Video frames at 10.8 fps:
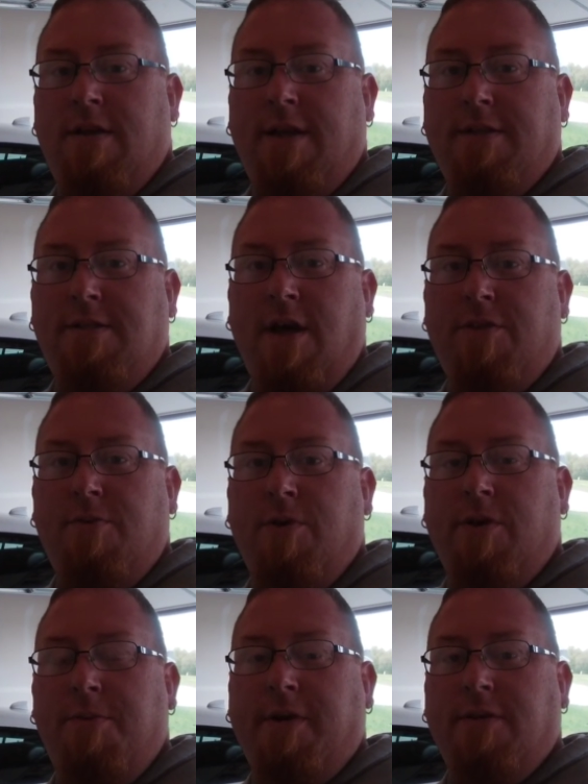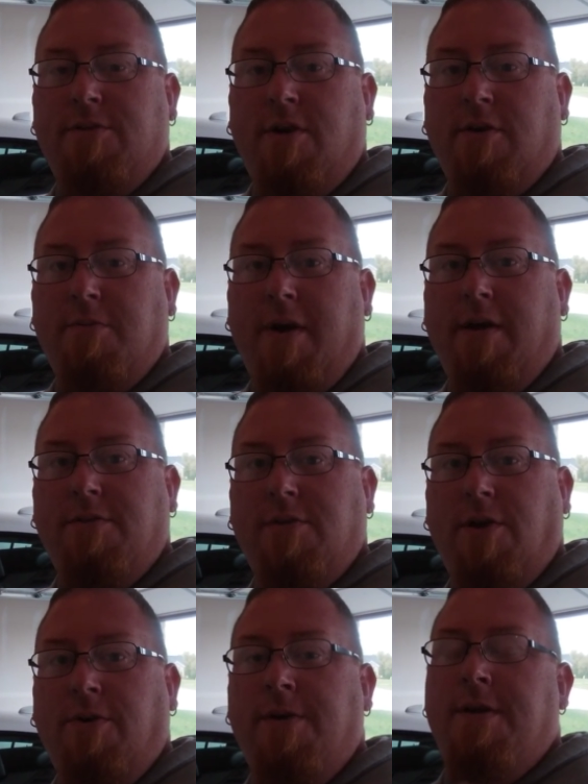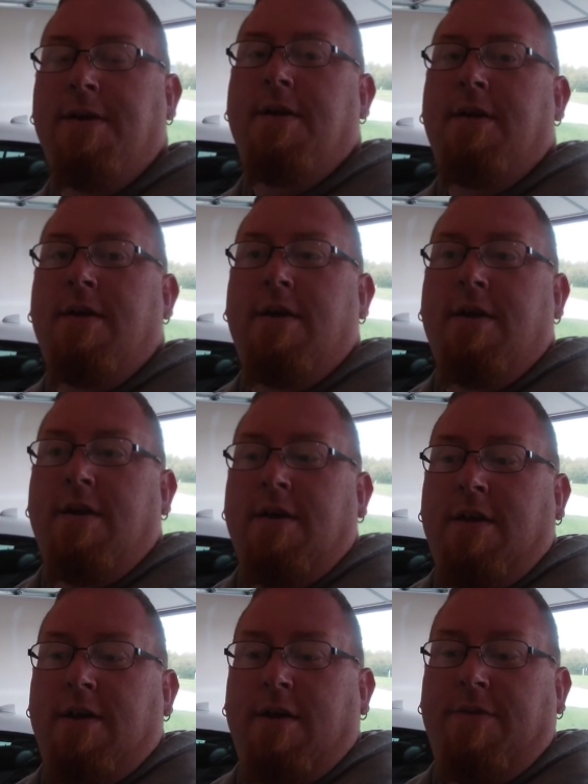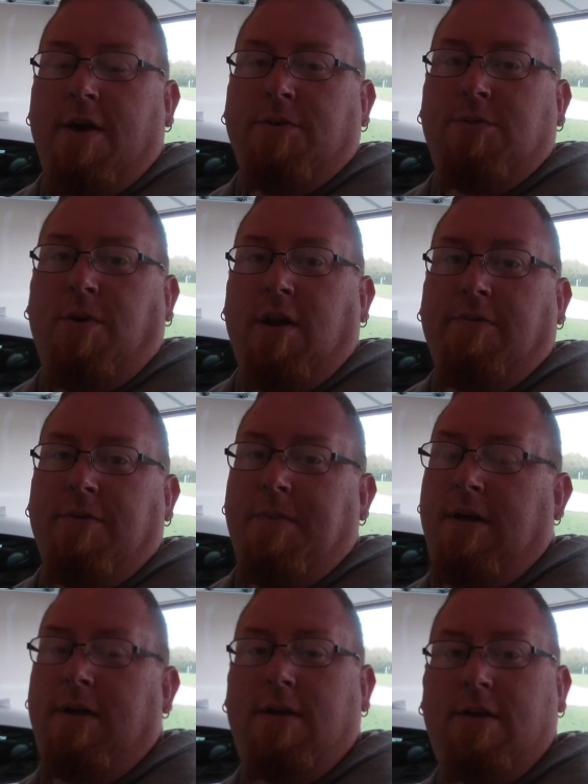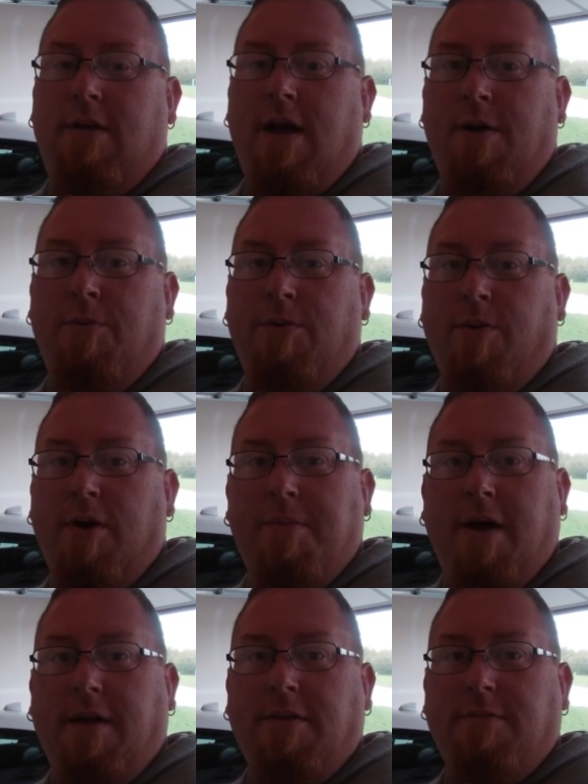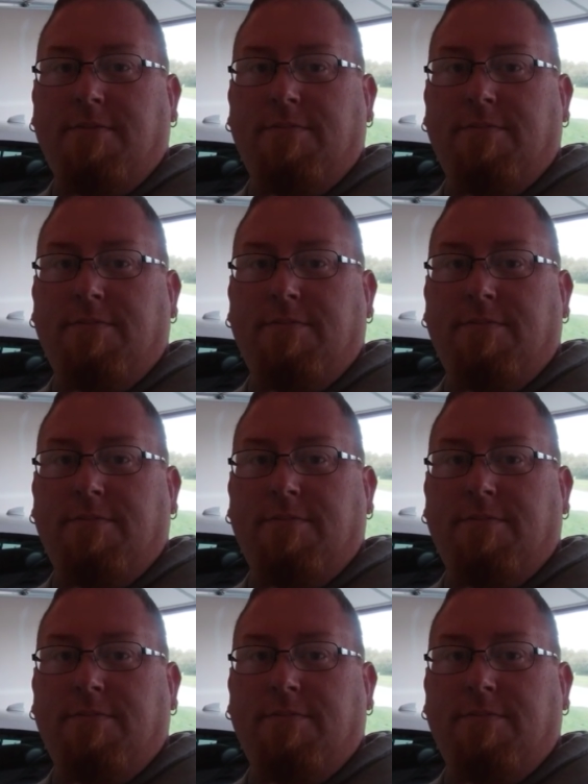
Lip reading: it's nothing really to be concerned about. So if that was one of them, I wouldn't worry about it.